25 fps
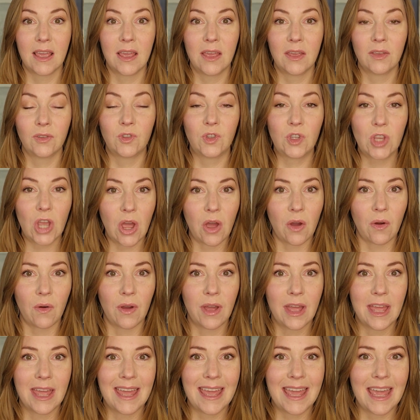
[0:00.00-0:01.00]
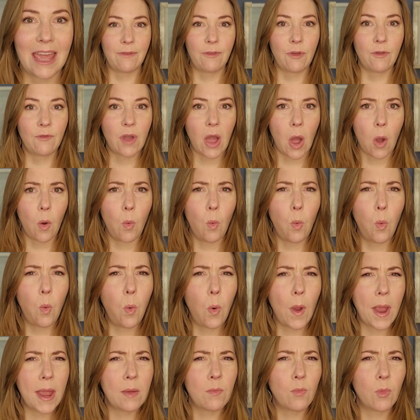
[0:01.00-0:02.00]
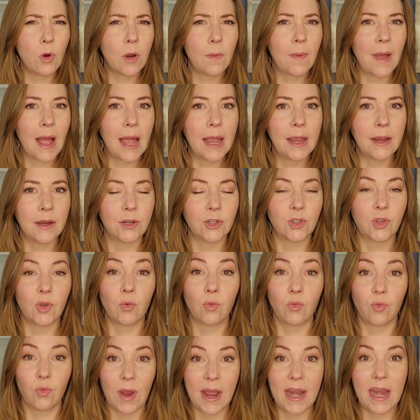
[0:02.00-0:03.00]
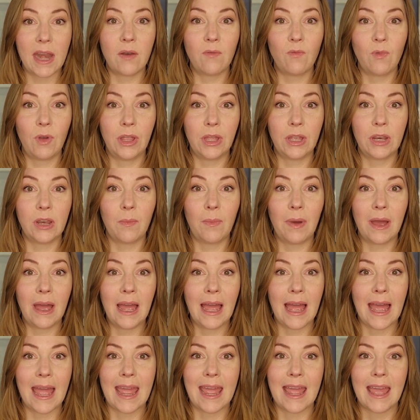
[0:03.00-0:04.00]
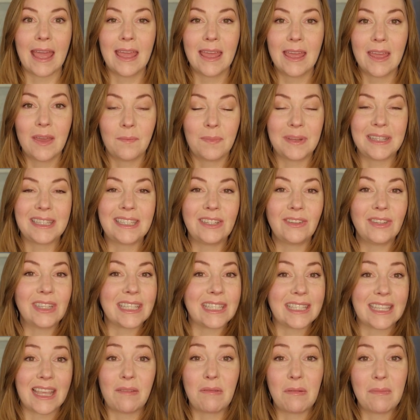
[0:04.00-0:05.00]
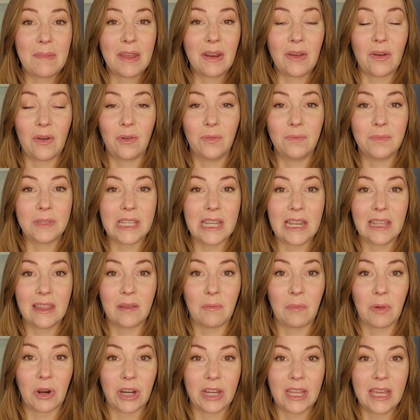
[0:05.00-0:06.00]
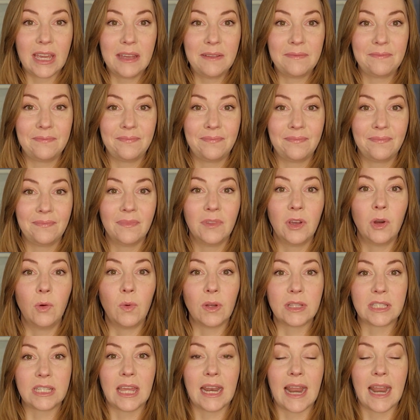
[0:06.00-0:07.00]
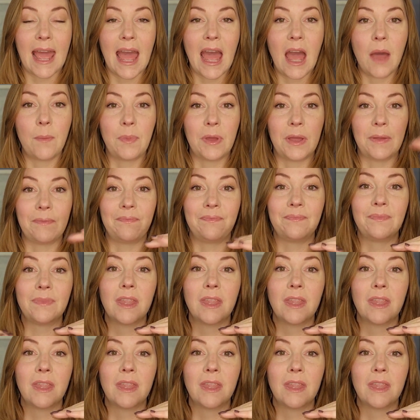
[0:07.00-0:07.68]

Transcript: So if you've got way more buyers ready and willing to buy, but still the same amount of homes hitting the market, what's gonna happen?